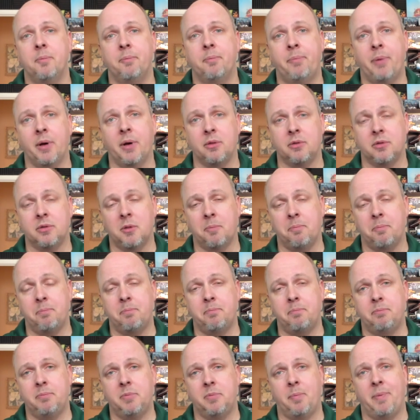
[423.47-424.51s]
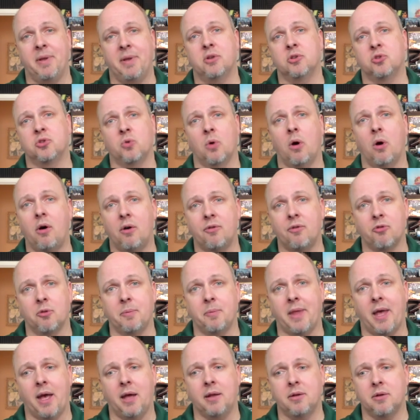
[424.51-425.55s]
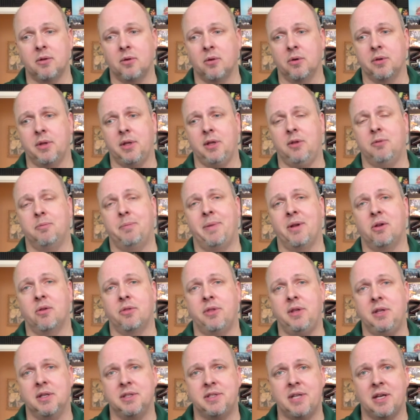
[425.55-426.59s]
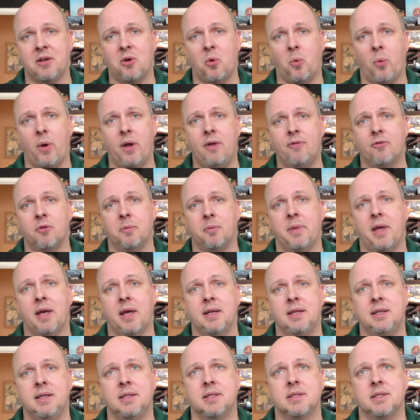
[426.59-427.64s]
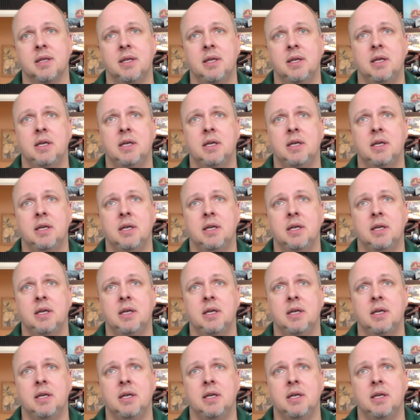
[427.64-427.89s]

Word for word: But the bigger draw from that, or the bigger thing to take away from that, is